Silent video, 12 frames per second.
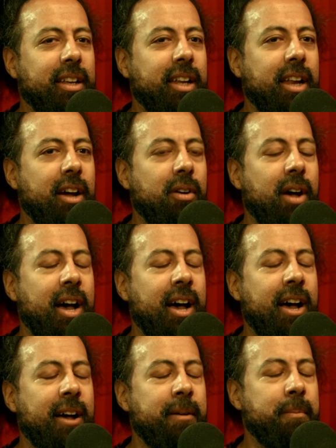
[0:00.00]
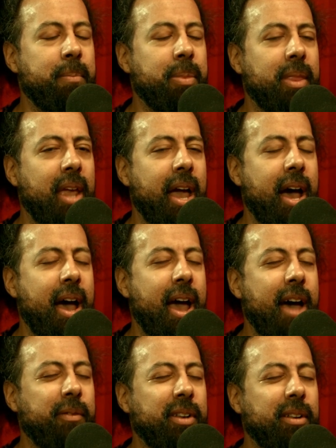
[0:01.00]
You know, I
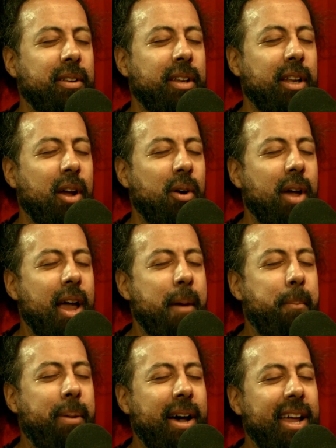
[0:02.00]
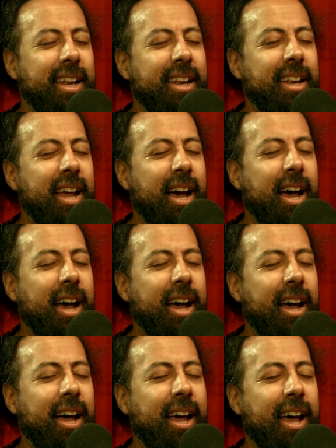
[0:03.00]
haven't, you know, but
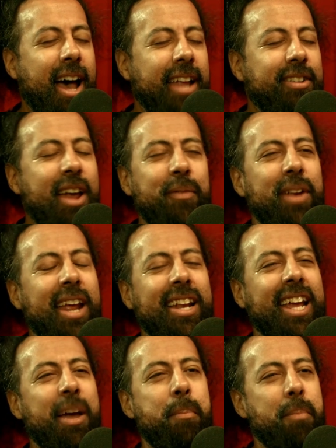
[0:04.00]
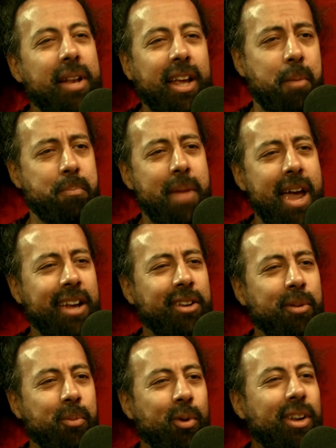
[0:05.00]
I haven't had like a
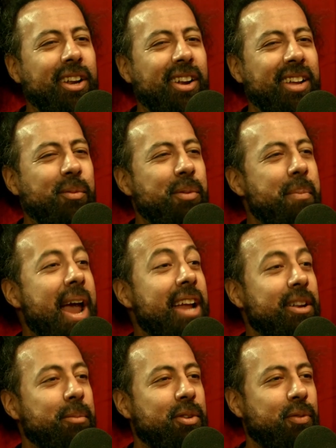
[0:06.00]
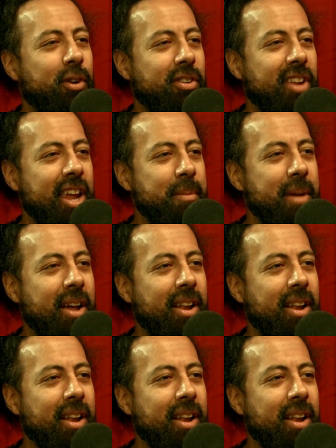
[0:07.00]
Magnum or, you know, like when Magnums first came out.